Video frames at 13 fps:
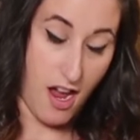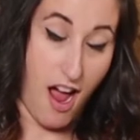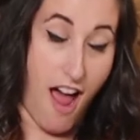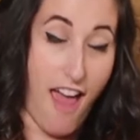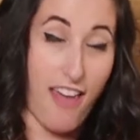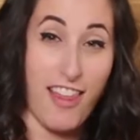
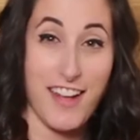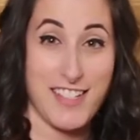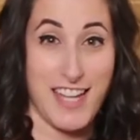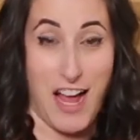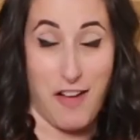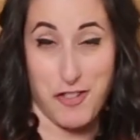I like
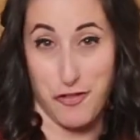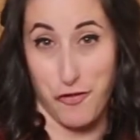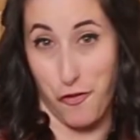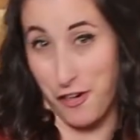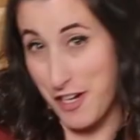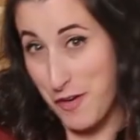to count to
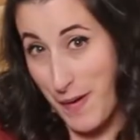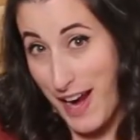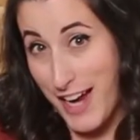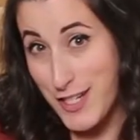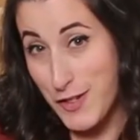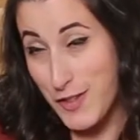40 when
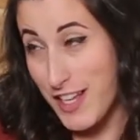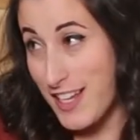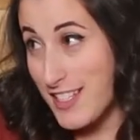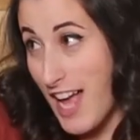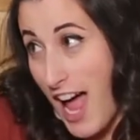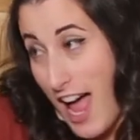I do
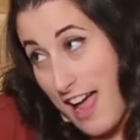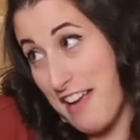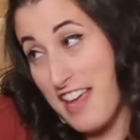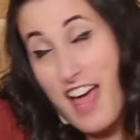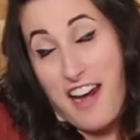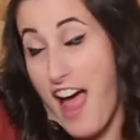this.
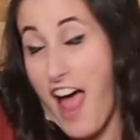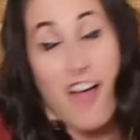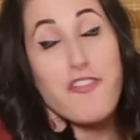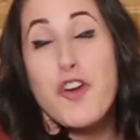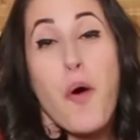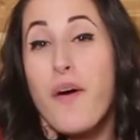Again, I
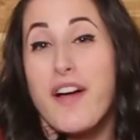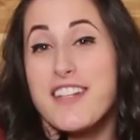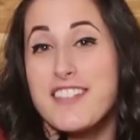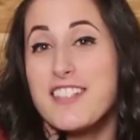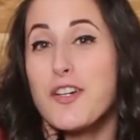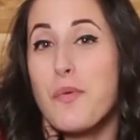have no
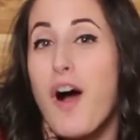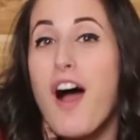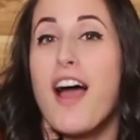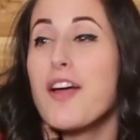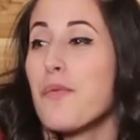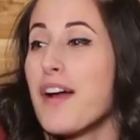idea
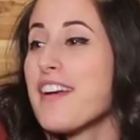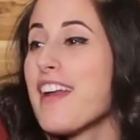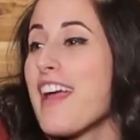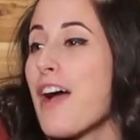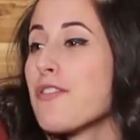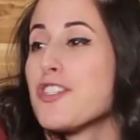why. One
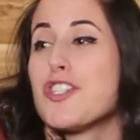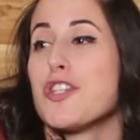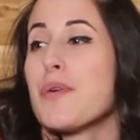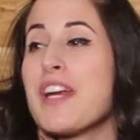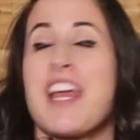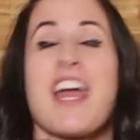day I was doing